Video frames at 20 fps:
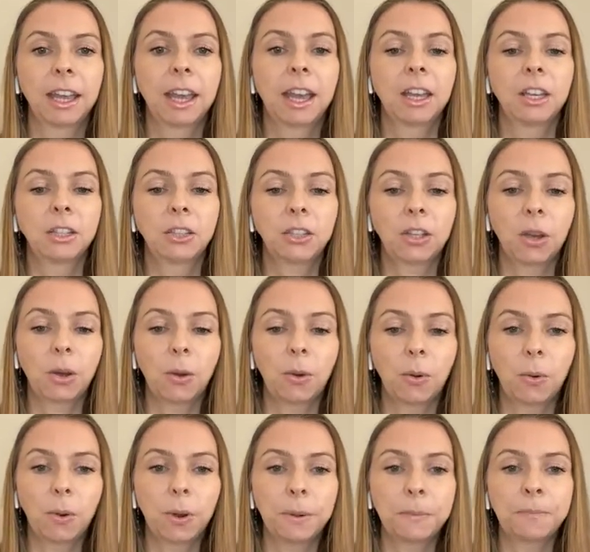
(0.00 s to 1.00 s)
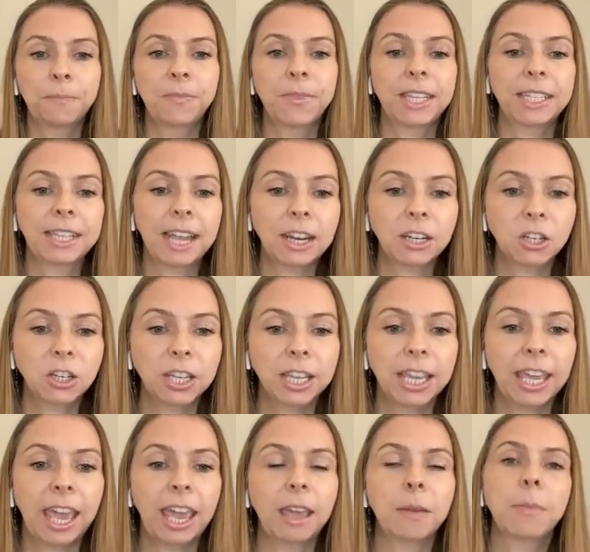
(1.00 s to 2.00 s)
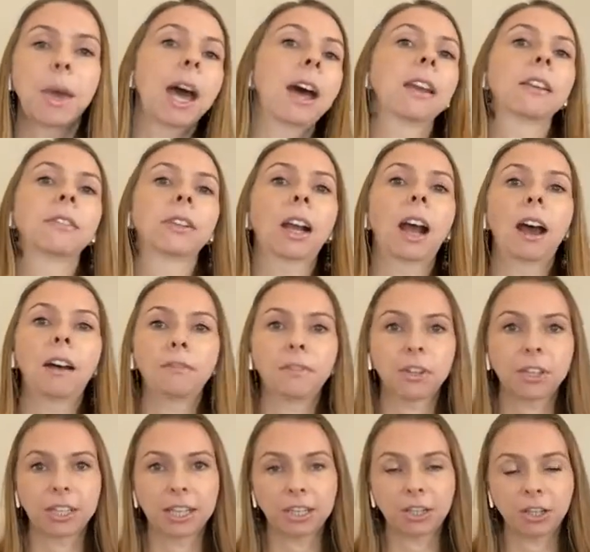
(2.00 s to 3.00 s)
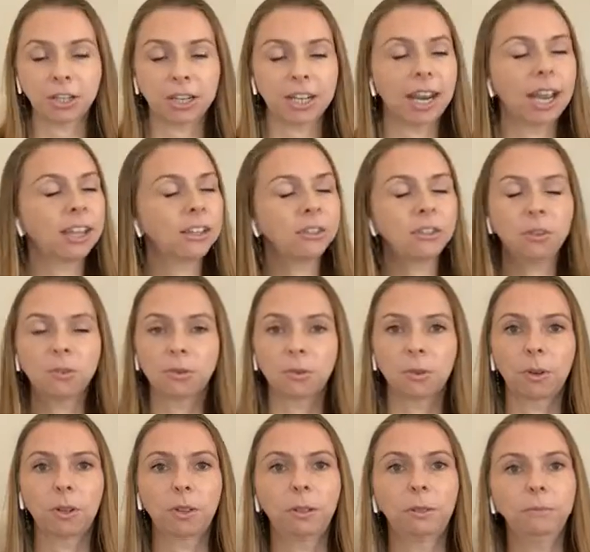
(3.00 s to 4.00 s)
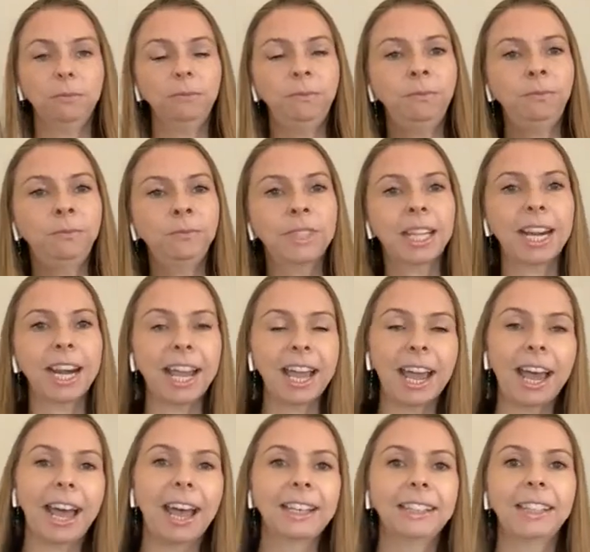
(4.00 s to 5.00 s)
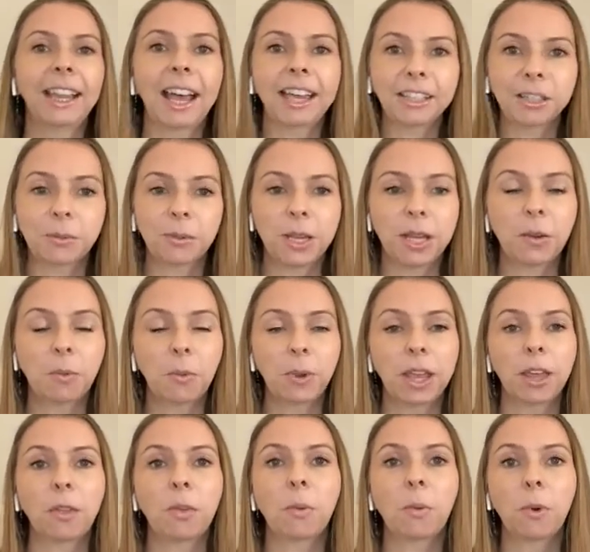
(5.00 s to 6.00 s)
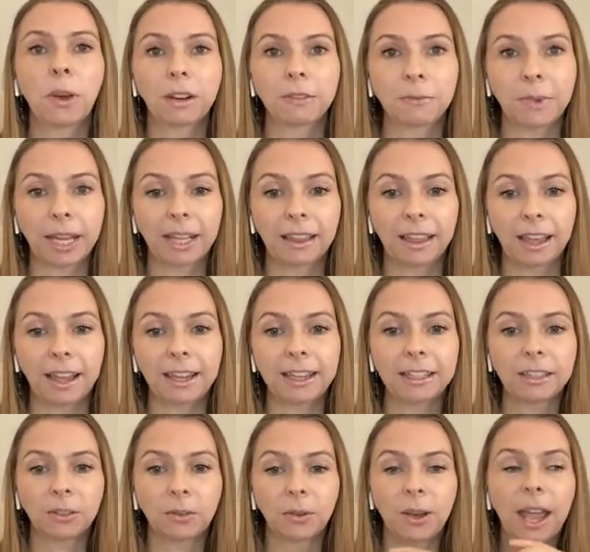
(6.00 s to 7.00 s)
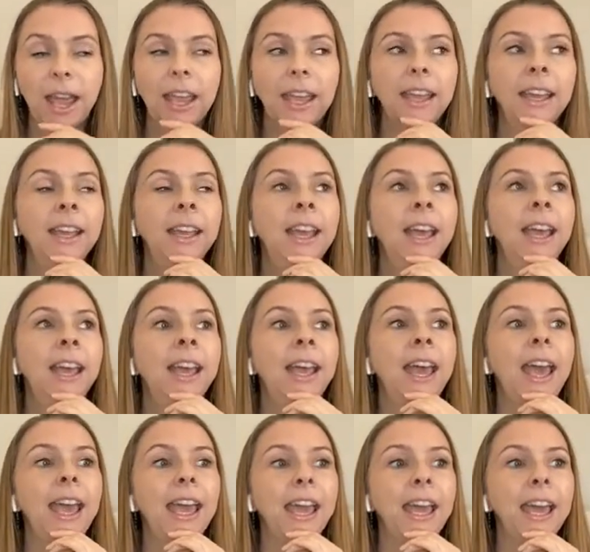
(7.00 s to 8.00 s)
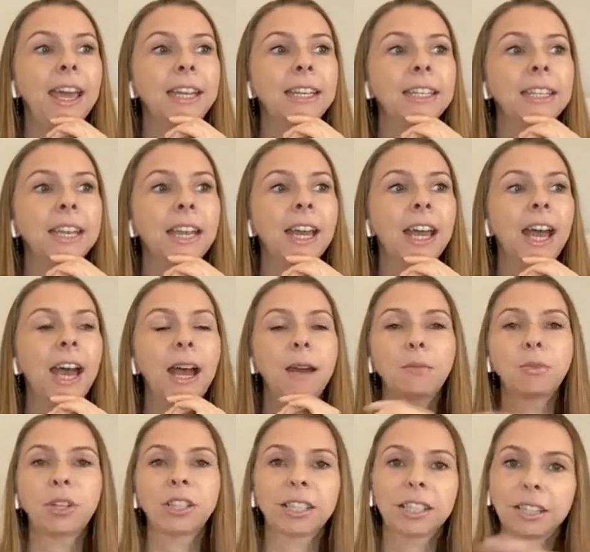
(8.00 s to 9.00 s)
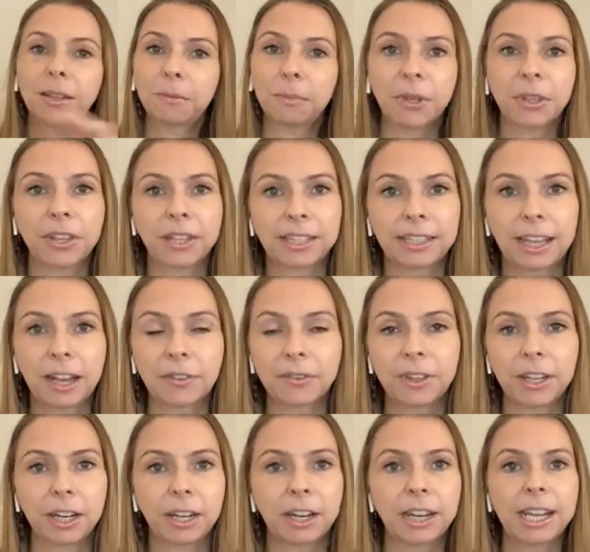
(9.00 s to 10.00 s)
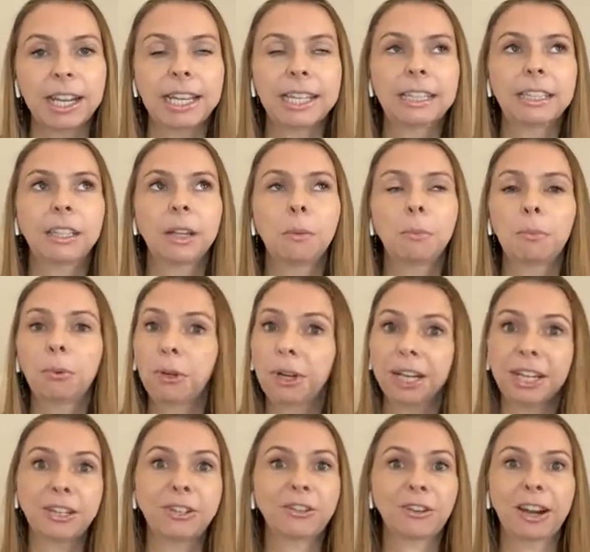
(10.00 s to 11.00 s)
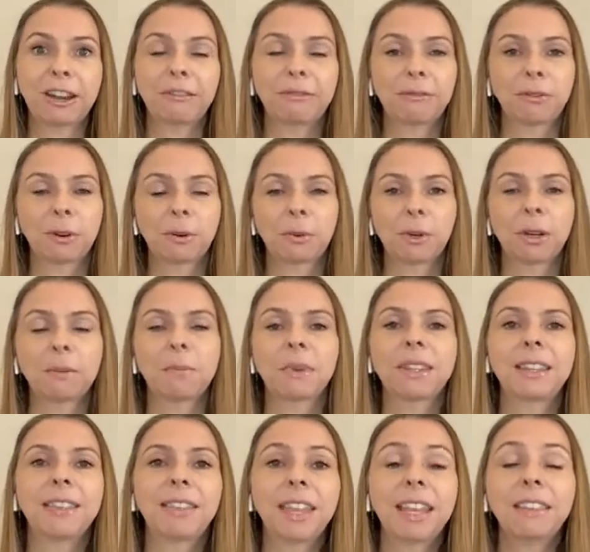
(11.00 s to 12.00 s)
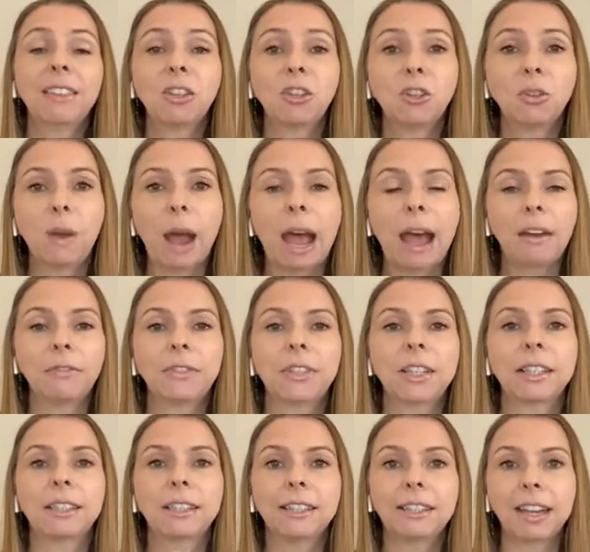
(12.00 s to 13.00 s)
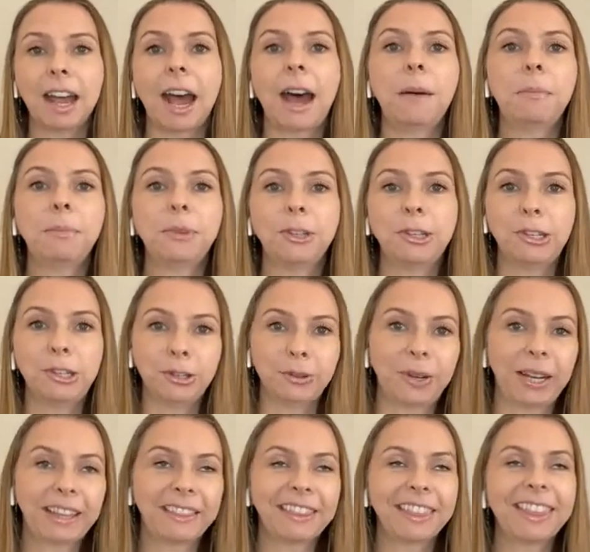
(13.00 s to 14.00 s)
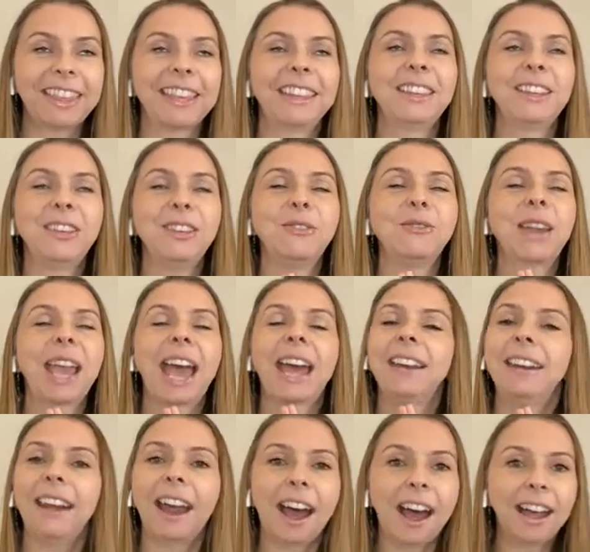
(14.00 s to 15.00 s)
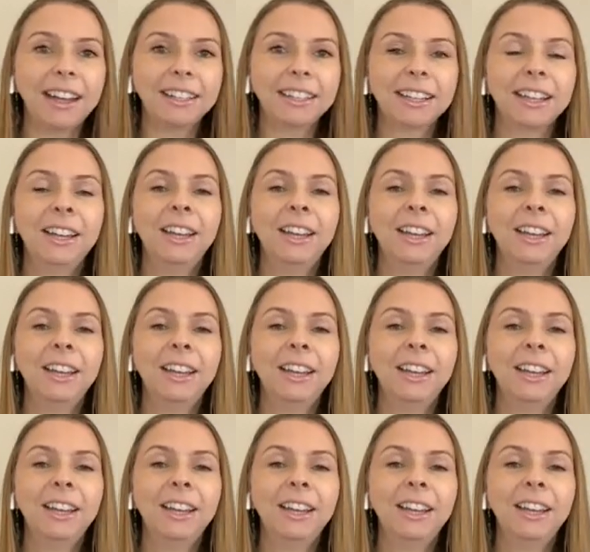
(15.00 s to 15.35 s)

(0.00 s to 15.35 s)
So this actually came out of a conversation, as usual, that I had last week with one of my clients, okay? And I'm just going to put this out there. It's pretty straightforward, but the thing that you have to stop doing, the thing that you cannot